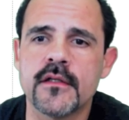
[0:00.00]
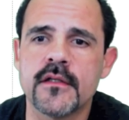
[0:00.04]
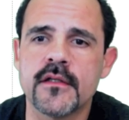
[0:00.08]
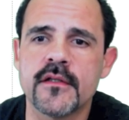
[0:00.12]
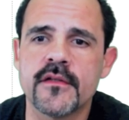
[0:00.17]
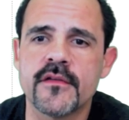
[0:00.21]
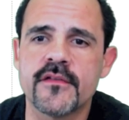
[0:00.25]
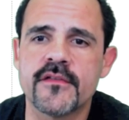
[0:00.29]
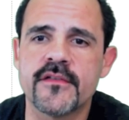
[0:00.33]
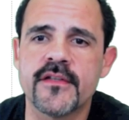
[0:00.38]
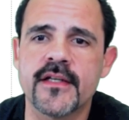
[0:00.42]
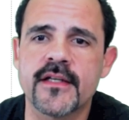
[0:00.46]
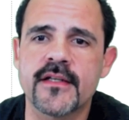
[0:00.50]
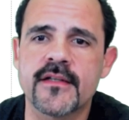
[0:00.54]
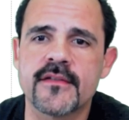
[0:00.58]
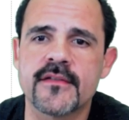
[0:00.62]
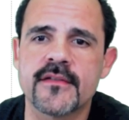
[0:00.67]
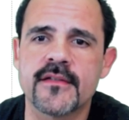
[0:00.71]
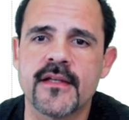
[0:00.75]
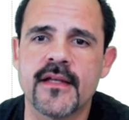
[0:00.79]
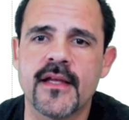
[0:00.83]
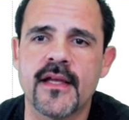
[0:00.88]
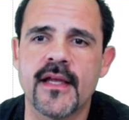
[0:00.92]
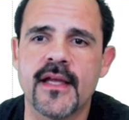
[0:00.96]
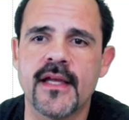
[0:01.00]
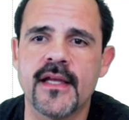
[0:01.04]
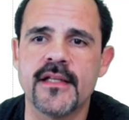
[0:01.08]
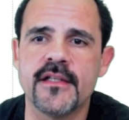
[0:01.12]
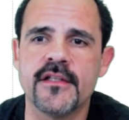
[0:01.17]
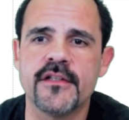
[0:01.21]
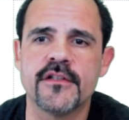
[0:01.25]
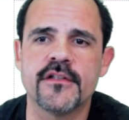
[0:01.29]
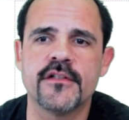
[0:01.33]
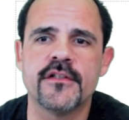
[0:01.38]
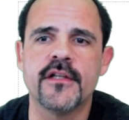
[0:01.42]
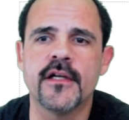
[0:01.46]
6,
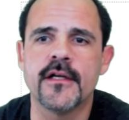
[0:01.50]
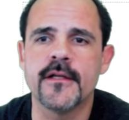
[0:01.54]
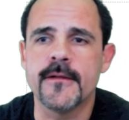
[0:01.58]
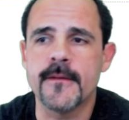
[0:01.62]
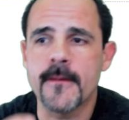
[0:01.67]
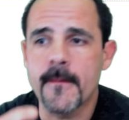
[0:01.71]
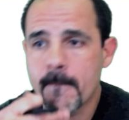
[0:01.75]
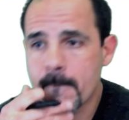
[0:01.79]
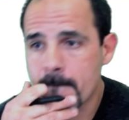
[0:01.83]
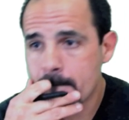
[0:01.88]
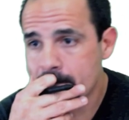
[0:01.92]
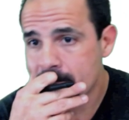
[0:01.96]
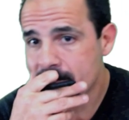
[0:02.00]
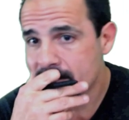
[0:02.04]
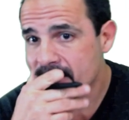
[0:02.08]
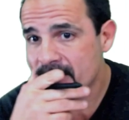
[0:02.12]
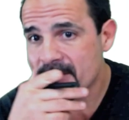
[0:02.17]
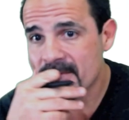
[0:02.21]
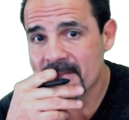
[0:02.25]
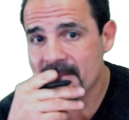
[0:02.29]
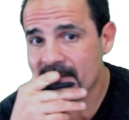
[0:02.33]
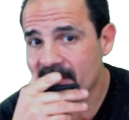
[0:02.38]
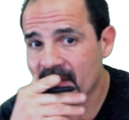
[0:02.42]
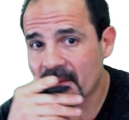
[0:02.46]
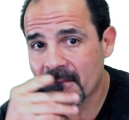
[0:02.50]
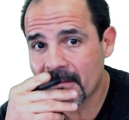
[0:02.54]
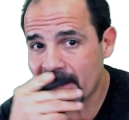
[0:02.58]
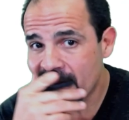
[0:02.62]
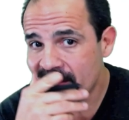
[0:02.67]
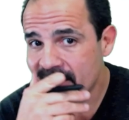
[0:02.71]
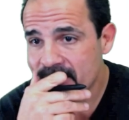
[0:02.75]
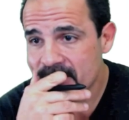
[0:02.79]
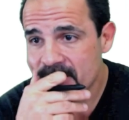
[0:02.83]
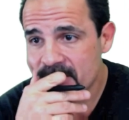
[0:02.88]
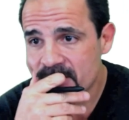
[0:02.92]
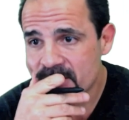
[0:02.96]
and you're done. All
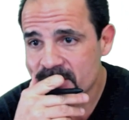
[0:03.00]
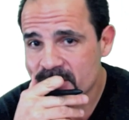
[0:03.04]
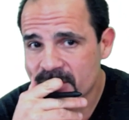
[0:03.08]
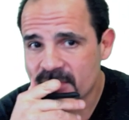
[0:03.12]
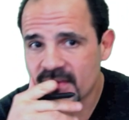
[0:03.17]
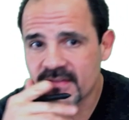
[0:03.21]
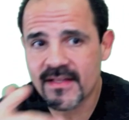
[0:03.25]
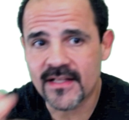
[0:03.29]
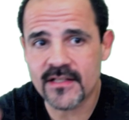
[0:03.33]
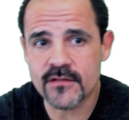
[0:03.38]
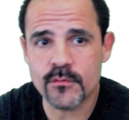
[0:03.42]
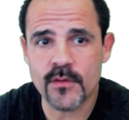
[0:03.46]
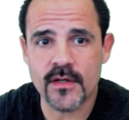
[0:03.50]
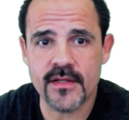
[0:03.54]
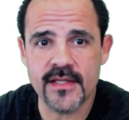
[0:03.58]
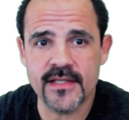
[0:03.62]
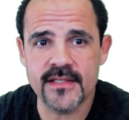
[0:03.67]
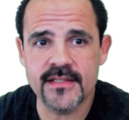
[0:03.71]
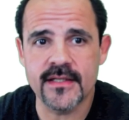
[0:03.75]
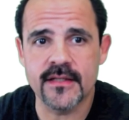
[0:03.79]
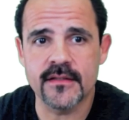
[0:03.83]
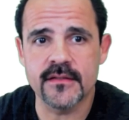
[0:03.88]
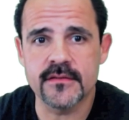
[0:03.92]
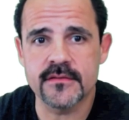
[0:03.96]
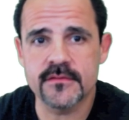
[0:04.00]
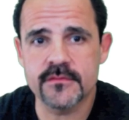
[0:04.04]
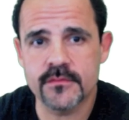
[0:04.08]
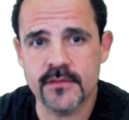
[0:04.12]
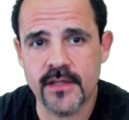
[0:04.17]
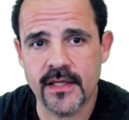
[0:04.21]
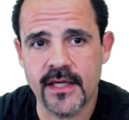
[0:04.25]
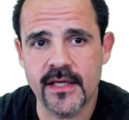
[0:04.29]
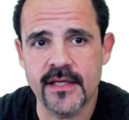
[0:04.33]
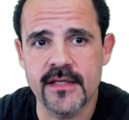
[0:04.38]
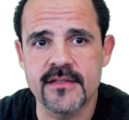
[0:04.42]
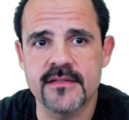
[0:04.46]
right? That's why they tell us
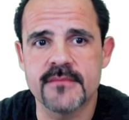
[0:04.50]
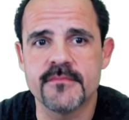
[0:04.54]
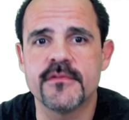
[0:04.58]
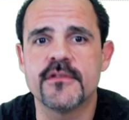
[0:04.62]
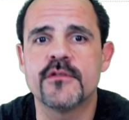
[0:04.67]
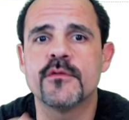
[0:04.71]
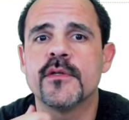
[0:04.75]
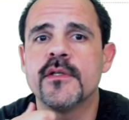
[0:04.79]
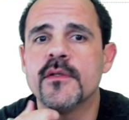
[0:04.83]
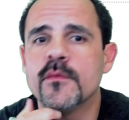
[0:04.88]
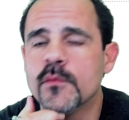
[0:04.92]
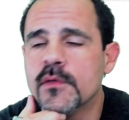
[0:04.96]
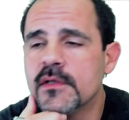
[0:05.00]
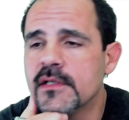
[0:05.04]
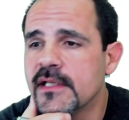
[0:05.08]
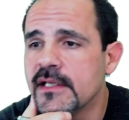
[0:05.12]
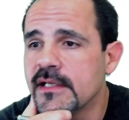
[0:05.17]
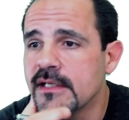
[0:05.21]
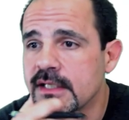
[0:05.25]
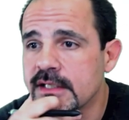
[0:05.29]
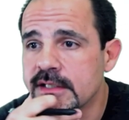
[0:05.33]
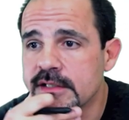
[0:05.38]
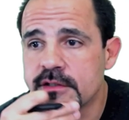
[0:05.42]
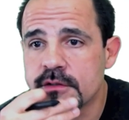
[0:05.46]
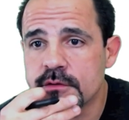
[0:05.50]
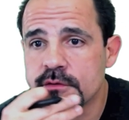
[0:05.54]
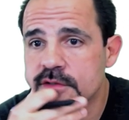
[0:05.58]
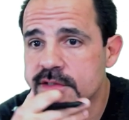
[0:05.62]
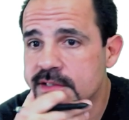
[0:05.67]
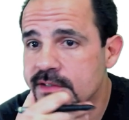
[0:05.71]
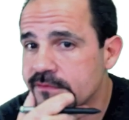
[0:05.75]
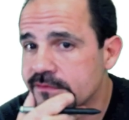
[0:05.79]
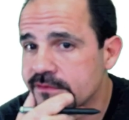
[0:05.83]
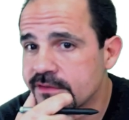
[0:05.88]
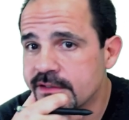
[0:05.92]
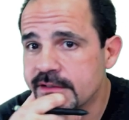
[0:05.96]
A is in between 180 and
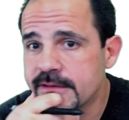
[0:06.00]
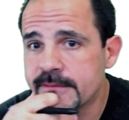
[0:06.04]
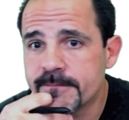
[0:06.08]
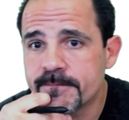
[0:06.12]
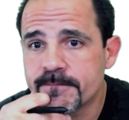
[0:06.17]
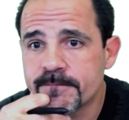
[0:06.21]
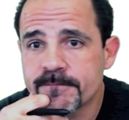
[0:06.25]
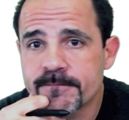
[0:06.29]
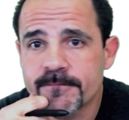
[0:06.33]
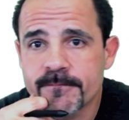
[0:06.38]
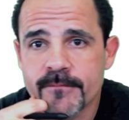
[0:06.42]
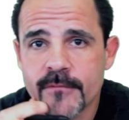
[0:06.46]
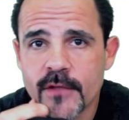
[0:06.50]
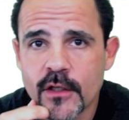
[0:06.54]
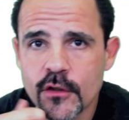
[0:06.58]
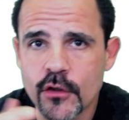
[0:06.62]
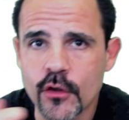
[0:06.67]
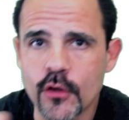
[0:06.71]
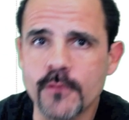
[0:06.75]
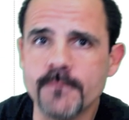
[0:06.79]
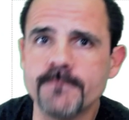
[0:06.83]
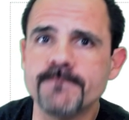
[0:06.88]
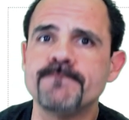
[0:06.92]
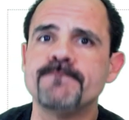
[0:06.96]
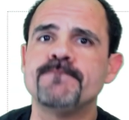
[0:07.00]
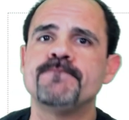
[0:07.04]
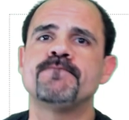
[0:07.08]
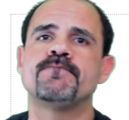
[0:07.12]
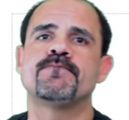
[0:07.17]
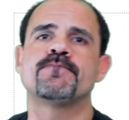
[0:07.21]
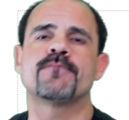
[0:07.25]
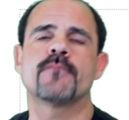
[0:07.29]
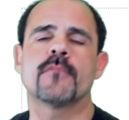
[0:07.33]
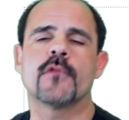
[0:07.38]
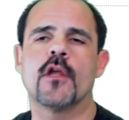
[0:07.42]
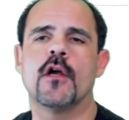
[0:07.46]
270. Cool?
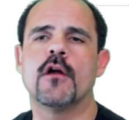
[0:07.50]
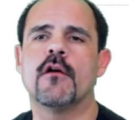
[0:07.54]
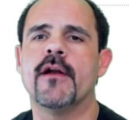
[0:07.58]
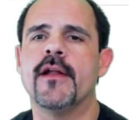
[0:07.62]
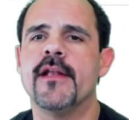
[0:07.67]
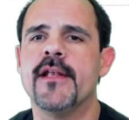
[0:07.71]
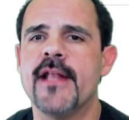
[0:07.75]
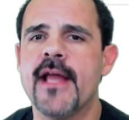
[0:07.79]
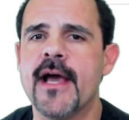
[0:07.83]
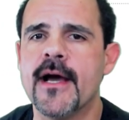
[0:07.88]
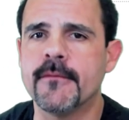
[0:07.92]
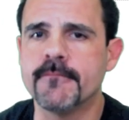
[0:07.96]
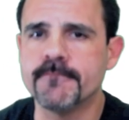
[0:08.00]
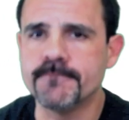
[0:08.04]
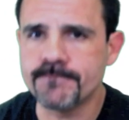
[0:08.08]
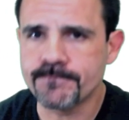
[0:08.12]
All right, now,